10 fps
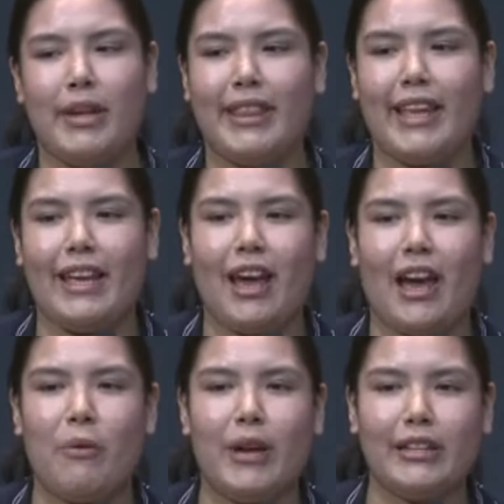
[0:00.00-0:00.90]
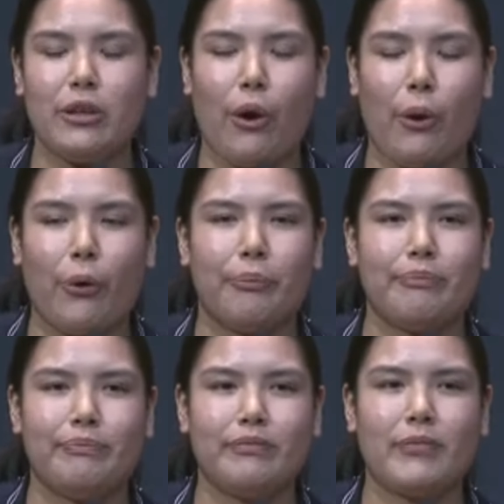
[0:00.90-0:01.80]
But then I went
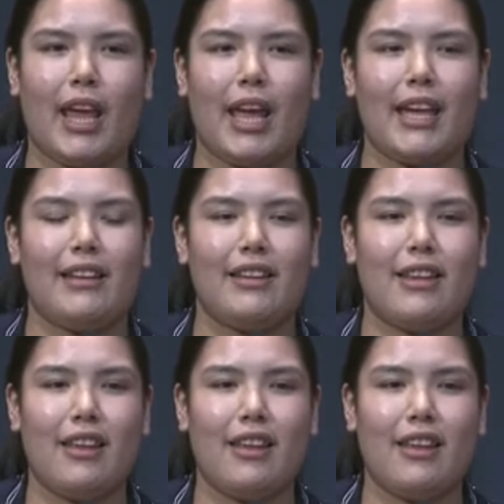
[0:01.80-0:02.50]
home and